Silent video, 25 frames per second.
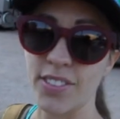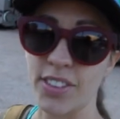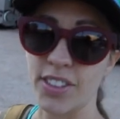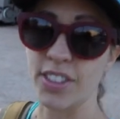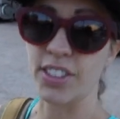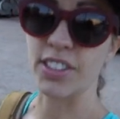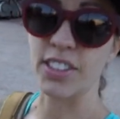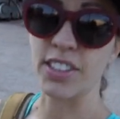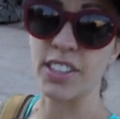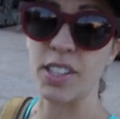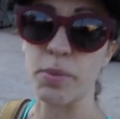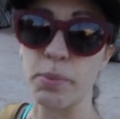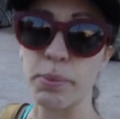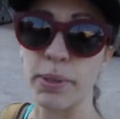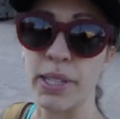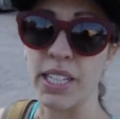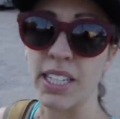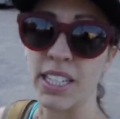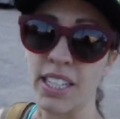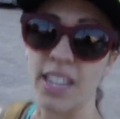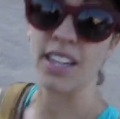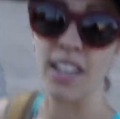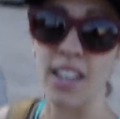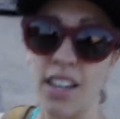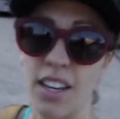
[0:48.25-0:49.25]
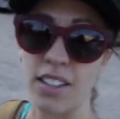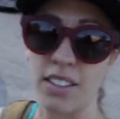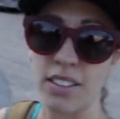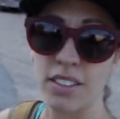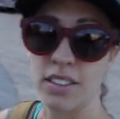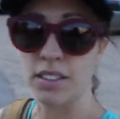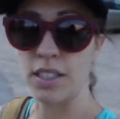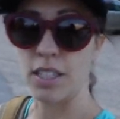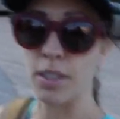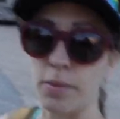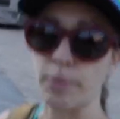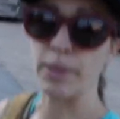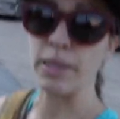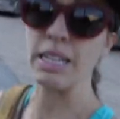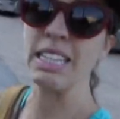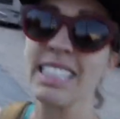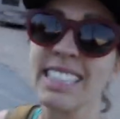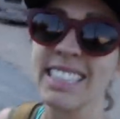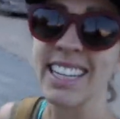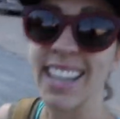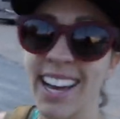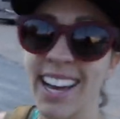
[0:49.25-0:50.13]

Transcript: very good at planning ahead, like me,